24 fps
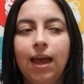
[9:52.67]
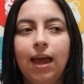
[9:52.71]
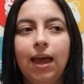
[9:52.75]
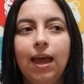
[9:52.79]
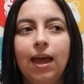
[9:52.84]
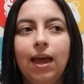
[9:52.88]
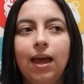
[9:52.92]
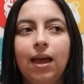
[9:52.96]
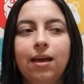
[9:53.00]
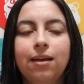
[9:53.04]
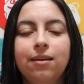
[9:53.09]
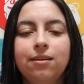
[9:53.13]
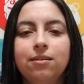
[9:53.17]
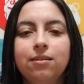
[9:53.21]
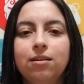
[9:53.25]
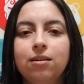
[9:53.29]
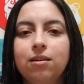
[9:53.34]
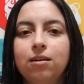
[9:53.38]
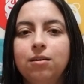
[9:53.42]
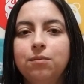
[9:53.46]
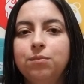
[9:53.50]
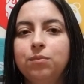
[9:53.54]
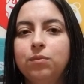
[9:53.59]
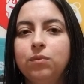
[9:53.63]
And
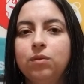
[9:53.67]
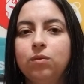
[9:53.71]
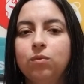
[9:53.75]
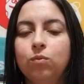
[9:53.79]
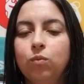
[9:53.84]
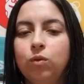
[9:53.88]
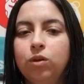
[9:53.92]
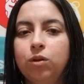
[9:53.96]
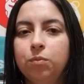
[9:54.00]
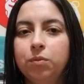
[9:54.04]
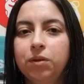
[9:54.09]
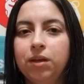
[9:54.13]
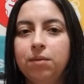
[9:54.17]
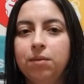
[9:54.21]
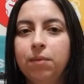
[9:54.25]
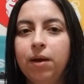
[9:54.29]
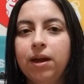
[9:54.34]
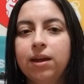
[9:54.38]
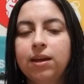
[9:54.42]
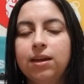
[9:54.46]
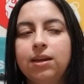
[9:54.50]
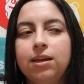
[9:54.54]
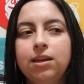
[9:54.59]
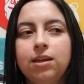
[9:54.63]
when you play
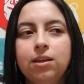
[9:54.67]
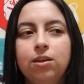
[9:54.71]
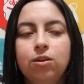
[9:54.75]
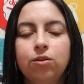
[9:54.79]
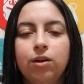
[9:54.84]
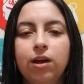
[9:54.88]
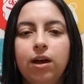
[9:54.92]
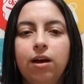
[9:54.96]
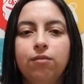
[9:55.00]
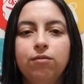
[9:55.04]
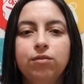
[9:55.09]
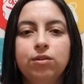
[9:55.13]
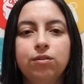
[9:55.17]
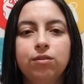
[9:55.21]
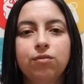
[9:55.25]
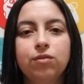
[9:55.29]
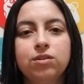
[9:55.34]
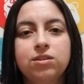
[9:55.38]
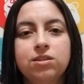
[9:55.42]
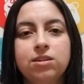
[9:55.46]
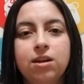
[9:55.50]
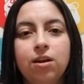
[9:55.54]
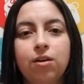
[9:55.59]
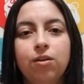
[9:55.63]
Mikey, you'll have a
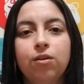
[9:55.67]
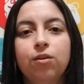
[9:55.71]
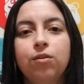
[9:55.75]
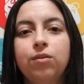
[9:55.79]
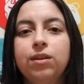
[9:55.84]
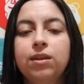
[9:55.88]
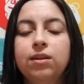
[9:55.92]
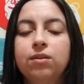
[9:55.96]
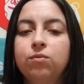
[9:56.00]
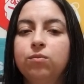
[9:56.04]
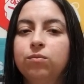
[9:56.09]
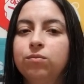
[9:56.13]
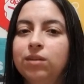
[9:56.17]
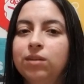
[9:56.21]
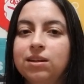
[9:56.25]
different scenario than,